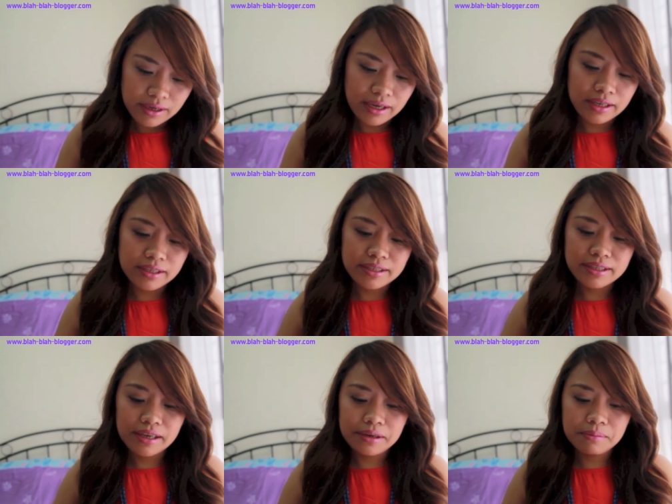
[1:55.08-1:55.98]
And
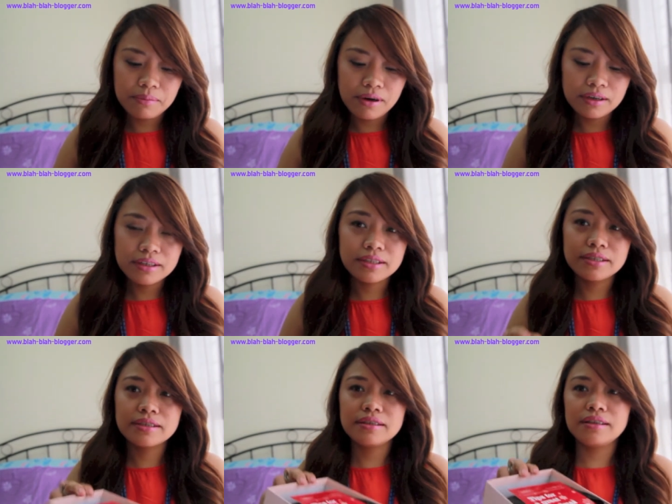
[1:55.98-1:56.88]
inside the
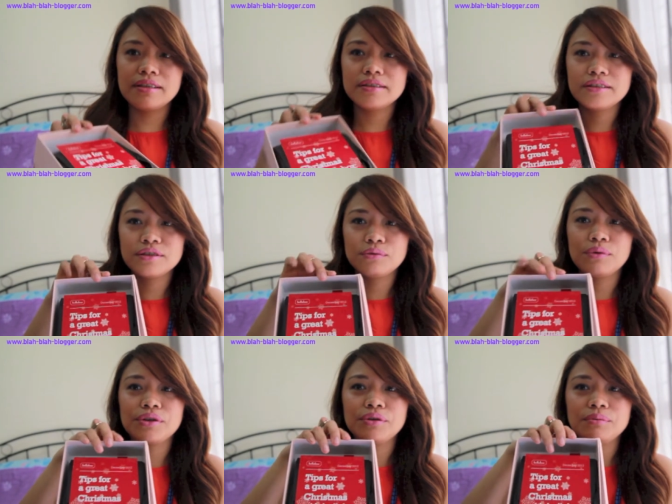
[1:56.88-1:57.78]
box, this is
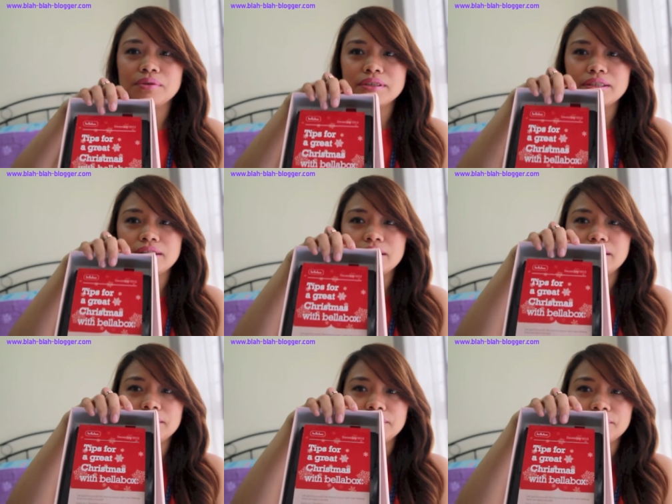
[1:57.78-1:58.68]
what you will see.
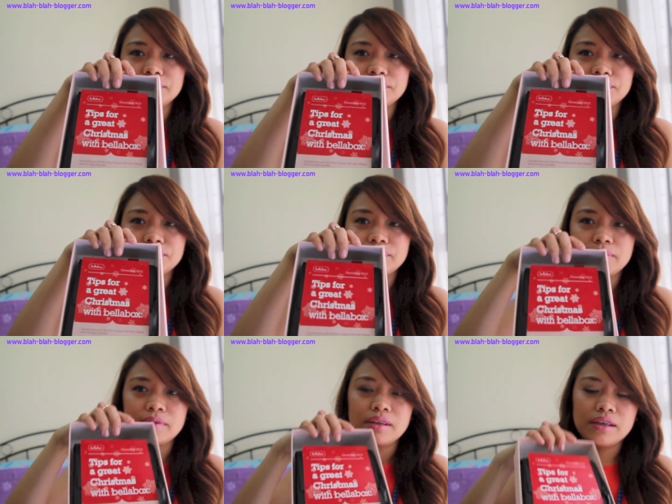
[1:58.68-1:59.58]

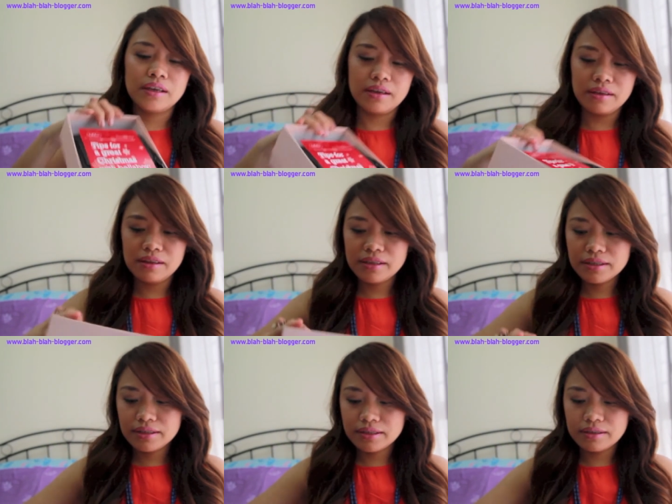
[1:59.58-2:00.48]
Okay,
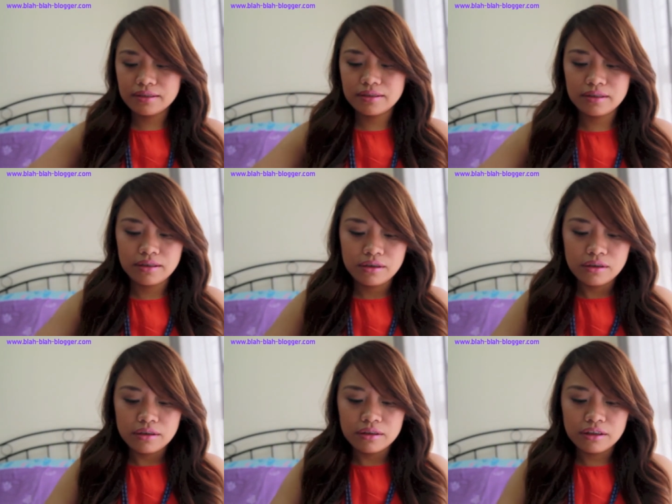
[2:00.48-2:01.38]
this,
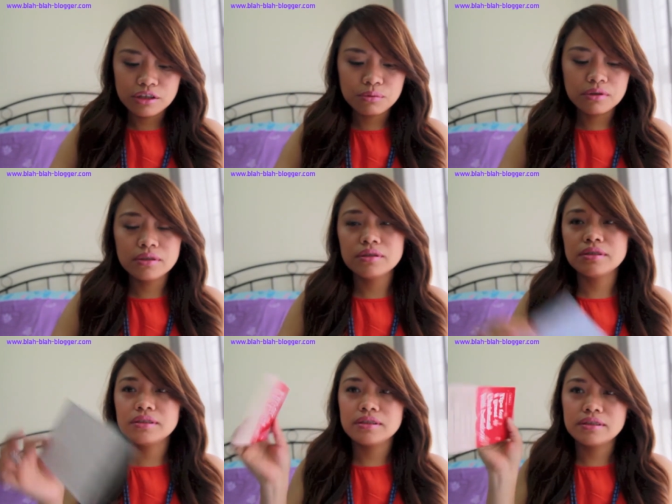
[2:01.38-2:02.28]
this will
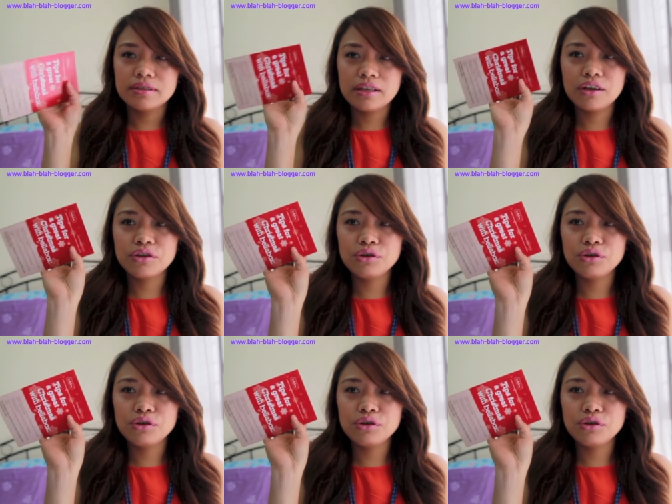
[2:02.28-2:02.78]
tell